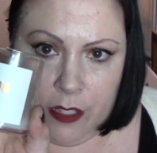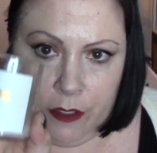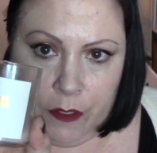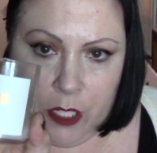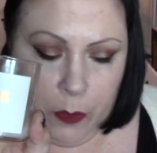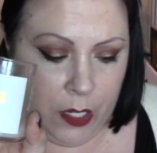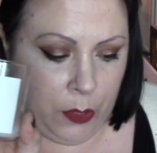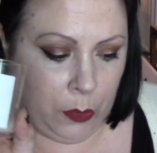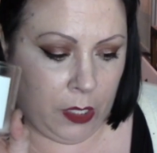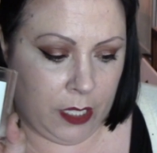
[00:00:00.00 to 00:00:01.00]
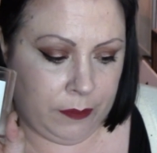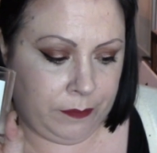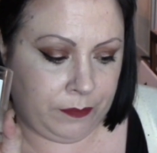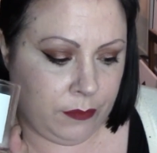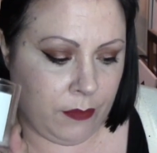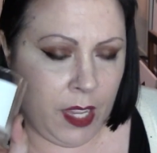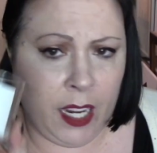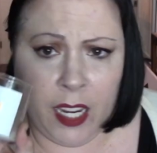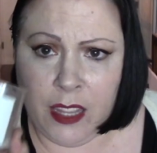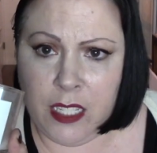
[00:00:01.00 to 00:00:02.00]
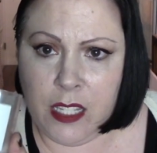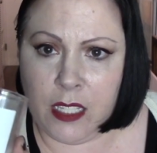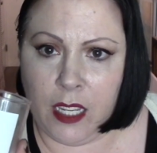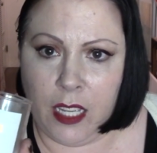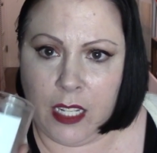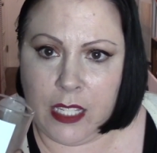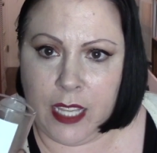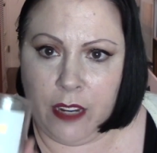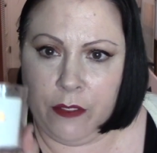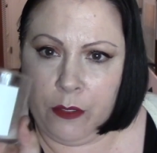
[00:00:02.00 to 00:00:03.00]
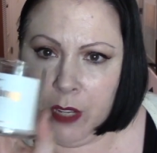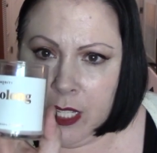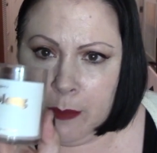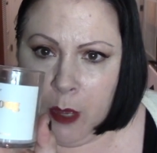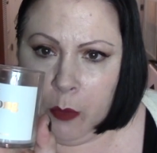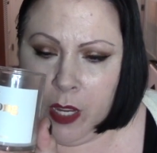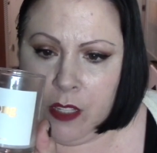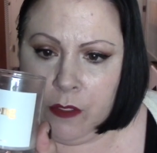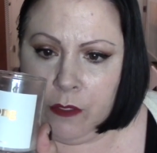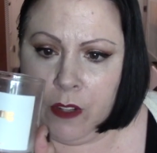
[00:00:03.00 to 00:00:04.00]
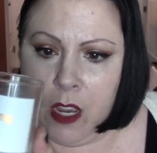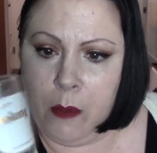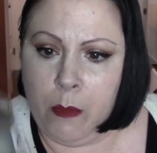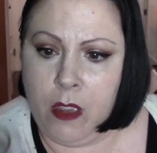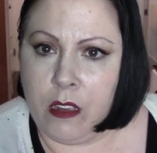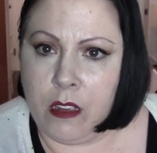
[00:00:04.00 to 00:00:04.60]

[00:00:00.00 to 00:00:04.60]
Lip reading: So the first one is Oolong, and I got this in a set of 3 small ones from